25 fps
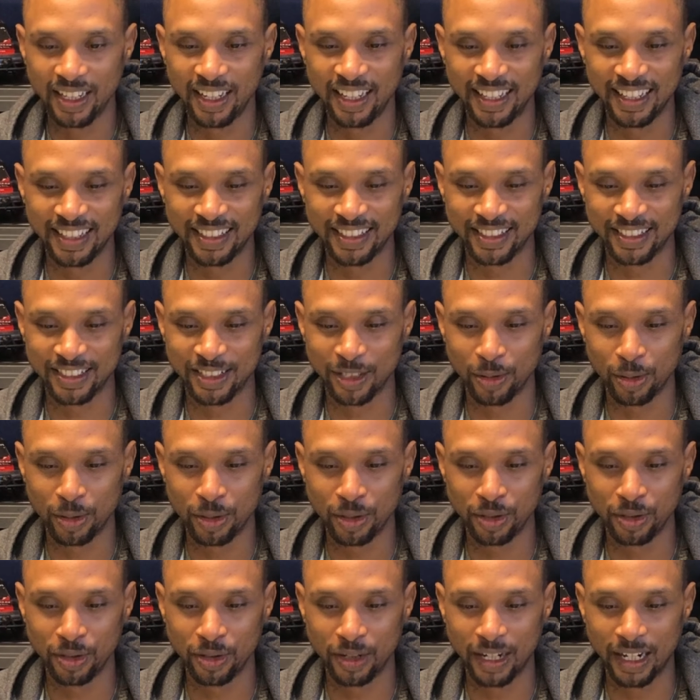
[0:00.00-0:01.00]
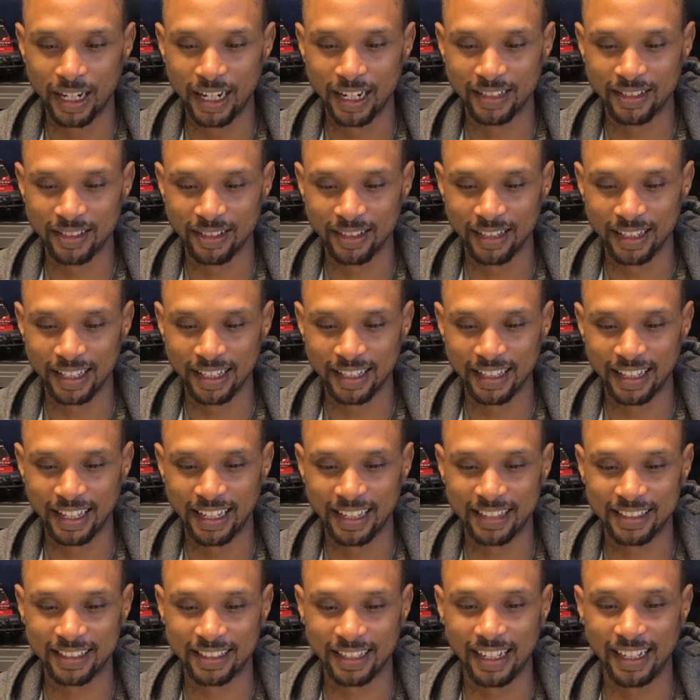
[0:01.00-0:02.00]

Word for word: this is so cool, guys. So look at this.